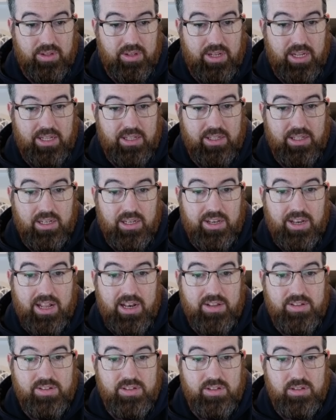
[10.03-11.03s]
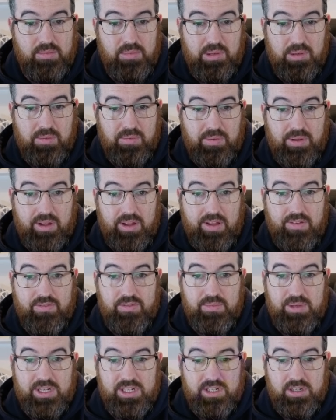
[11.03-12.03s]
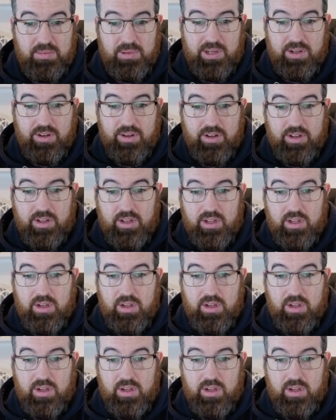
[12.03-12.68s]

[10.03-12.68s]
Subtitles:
technical analysis, a bit of information about it,